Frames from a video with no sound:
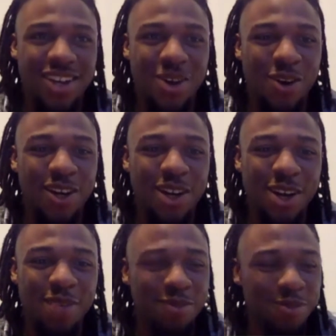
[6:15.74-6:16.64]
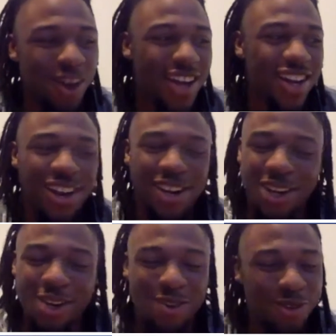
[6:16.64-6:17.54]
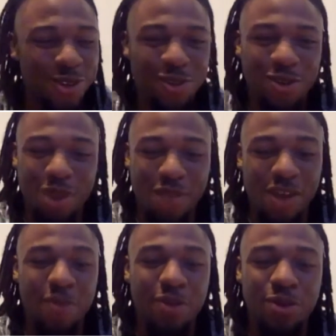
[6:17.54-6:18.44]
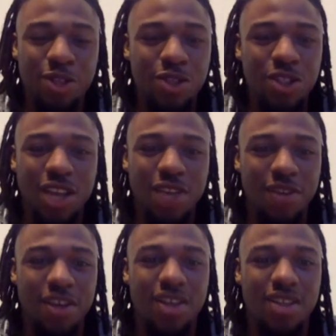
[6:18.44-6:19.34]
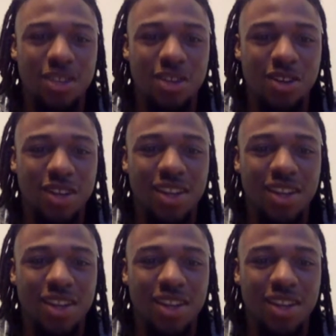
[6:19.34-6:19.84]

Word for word: growing up right there, you know, we, my family were UGA fans, so